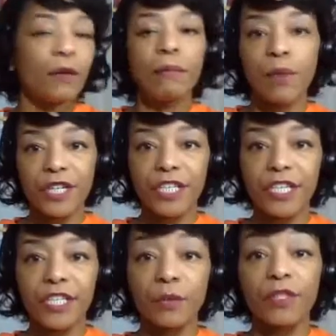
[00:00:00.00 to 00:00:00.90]
more
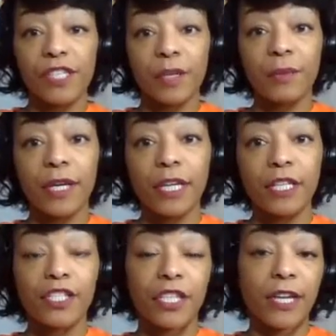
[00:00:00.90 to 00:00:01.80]
teaching with Zebra
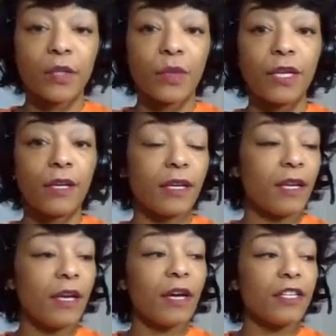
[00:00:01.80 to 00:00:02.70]
English next week,
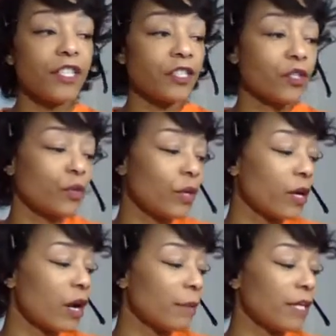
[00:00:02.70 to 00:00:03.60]
just to
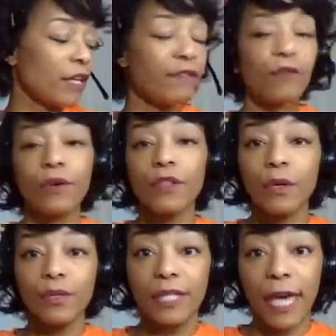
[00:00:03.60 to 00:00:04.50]
accommodate for
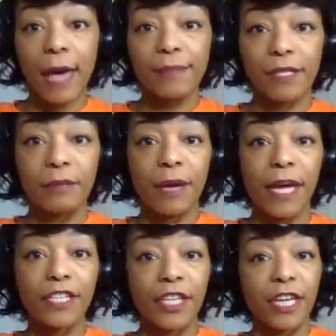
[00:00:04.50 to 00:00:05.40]
those gaps in my
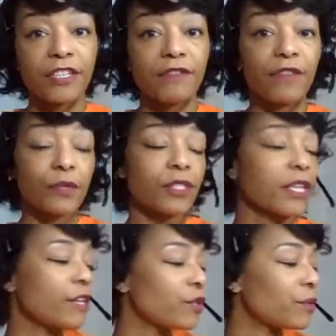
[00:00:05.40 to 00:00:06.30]
Education First
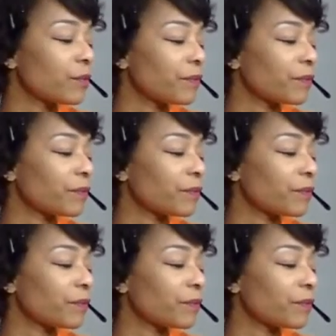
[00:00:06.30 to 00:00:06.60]
schedule.